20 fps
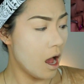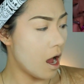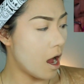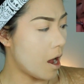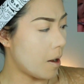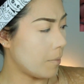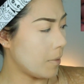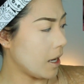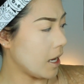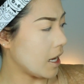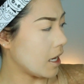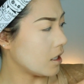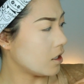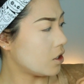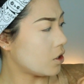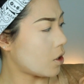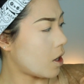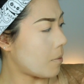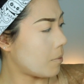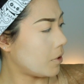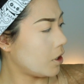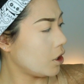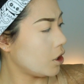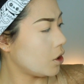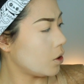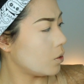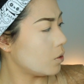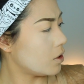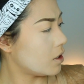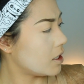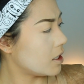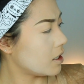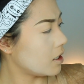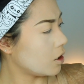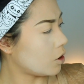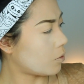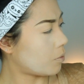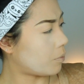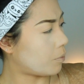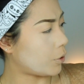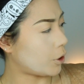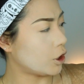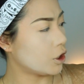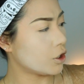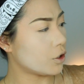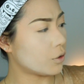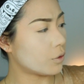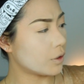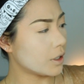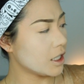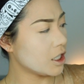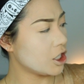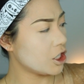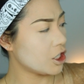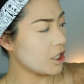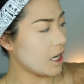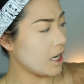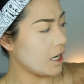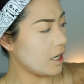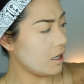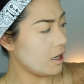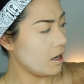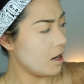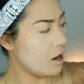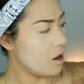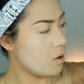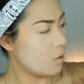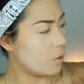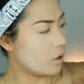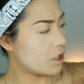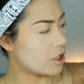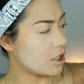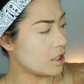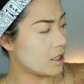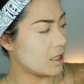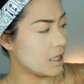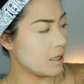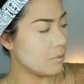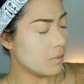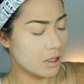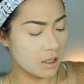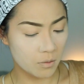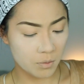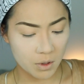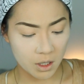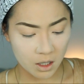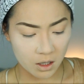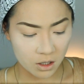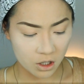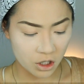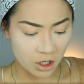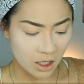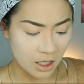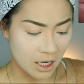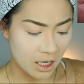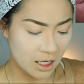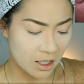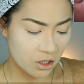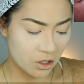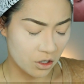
And so I'm going to use this little burnt orange shade, which seems to be the shade that he